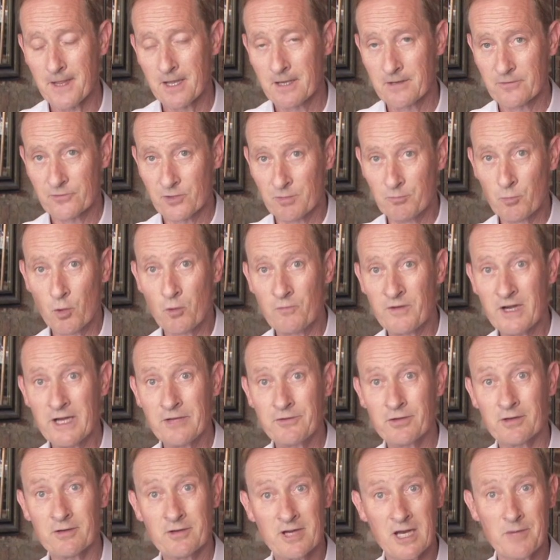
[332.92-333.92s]
The
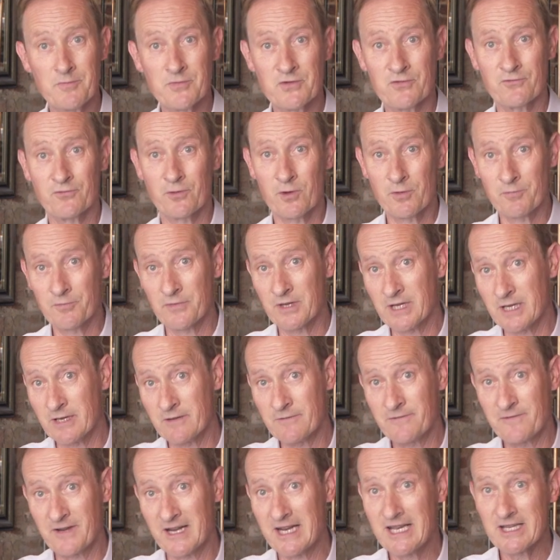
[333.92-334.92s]
Mourvèdre comes from the
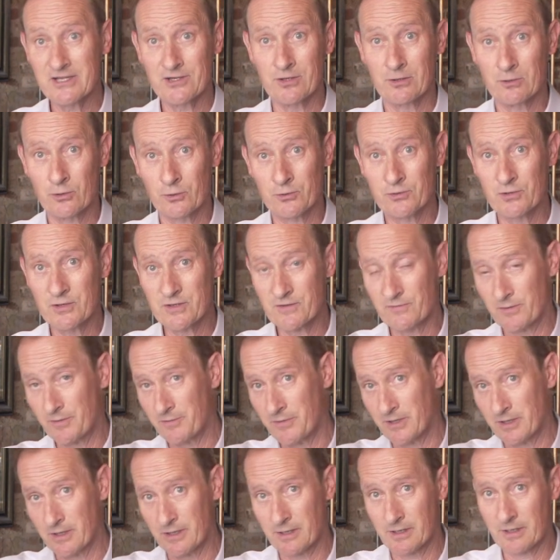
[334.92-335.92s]
Falaise de l'Orteuse, from
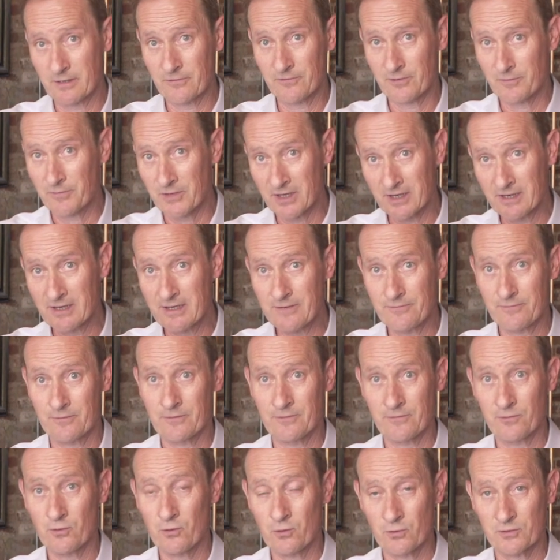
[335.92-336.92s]
the cliff
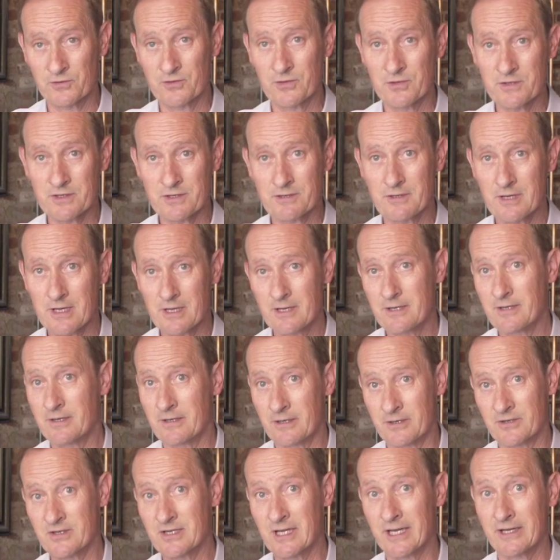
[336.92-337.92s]
of Orteuse,
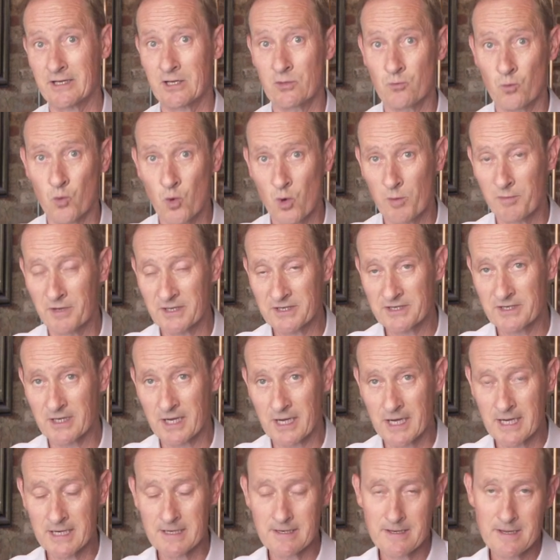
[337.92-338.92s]
the slightly warmer
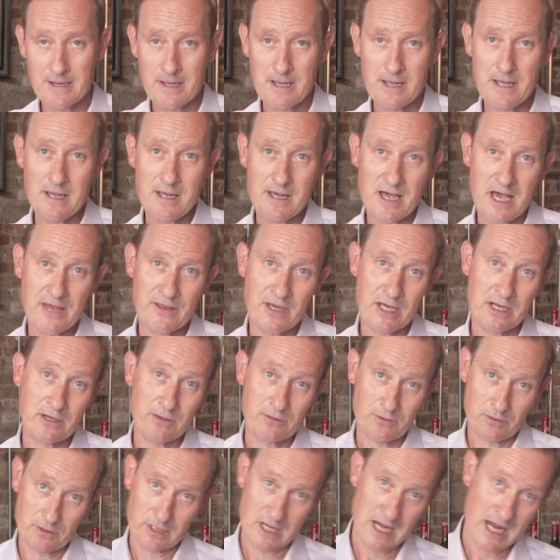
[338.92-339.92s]
side. And
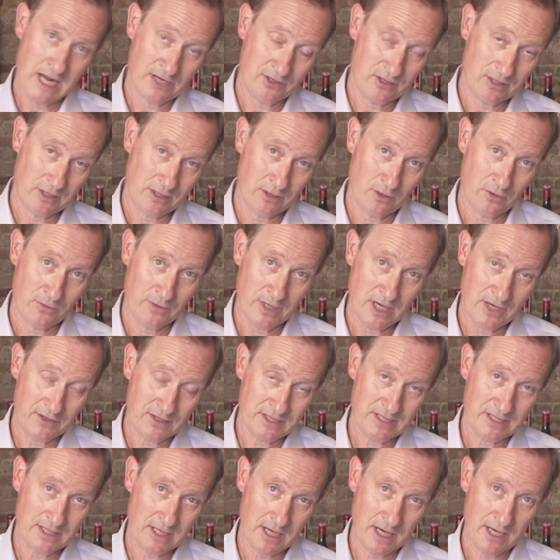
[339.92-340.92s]
then actually on the other
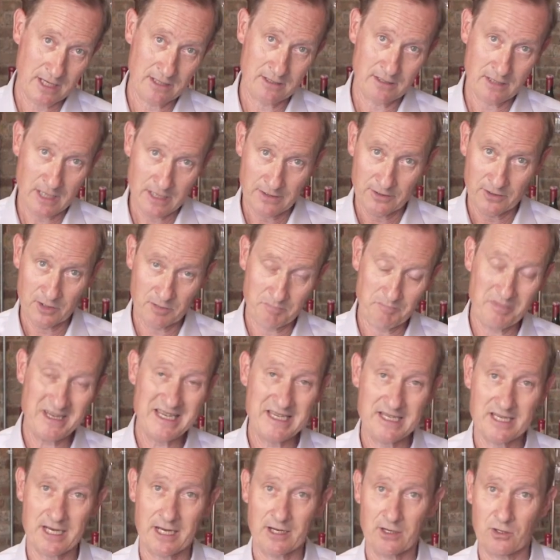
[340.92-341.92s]
side, under the Pic
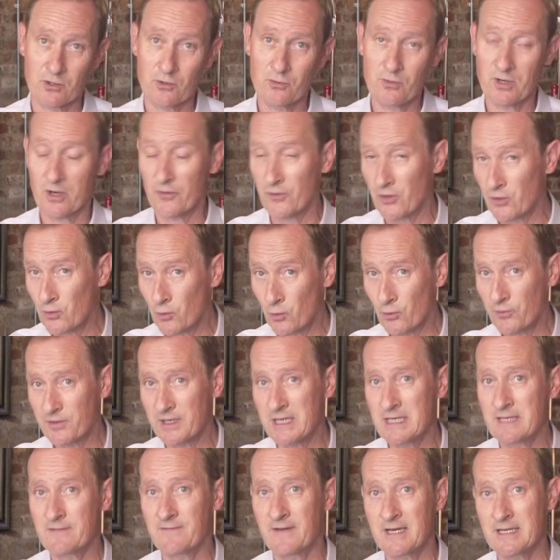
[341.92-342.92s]
Saint Loup, on the
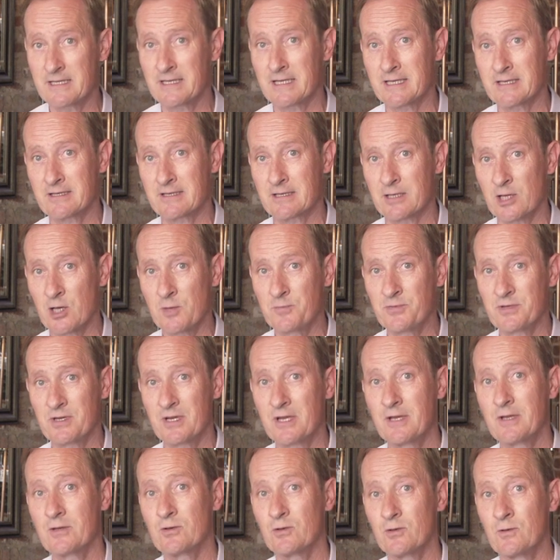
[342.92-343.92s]
northeast facing slopes,
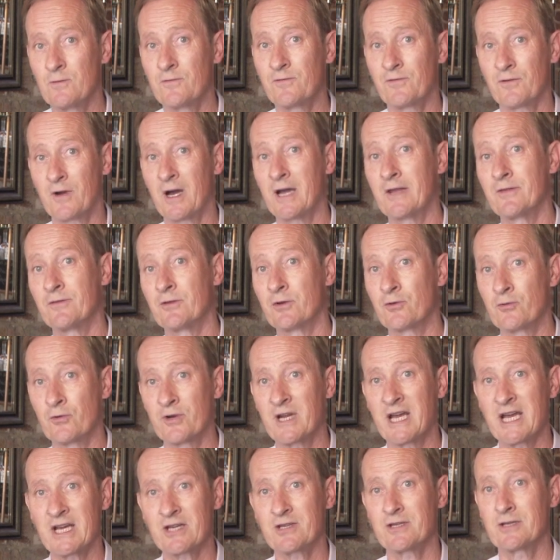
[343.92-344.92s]
you find the
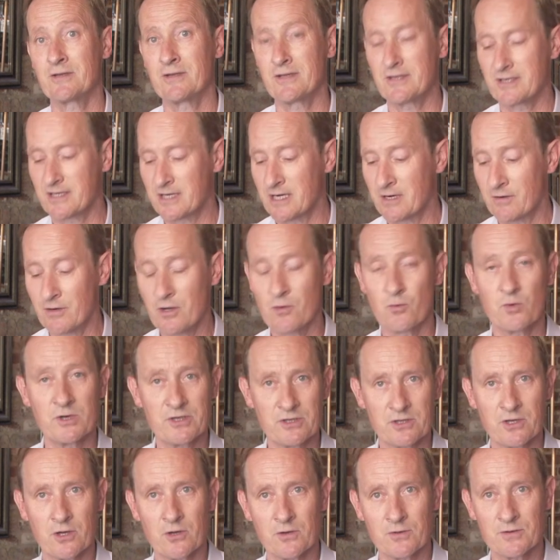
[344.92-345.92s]
Grenache and the Syrah,
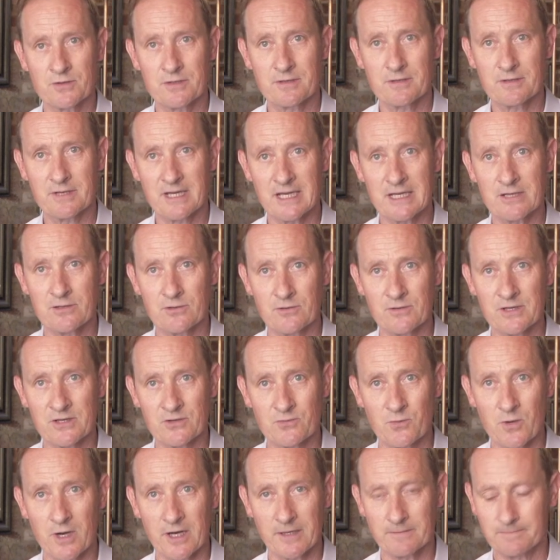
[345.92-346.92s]
which goes into this
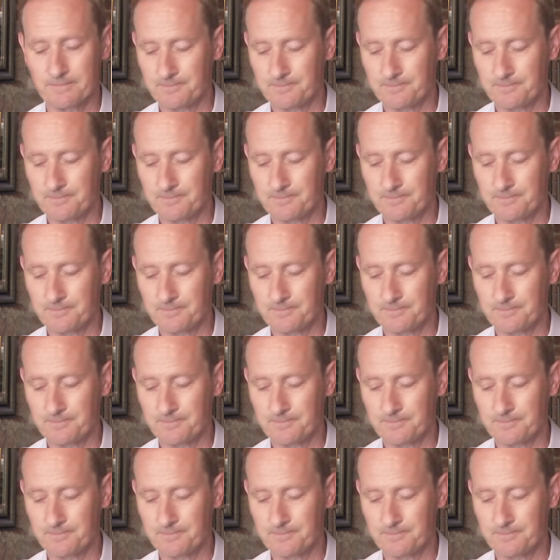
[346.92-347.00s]
wine.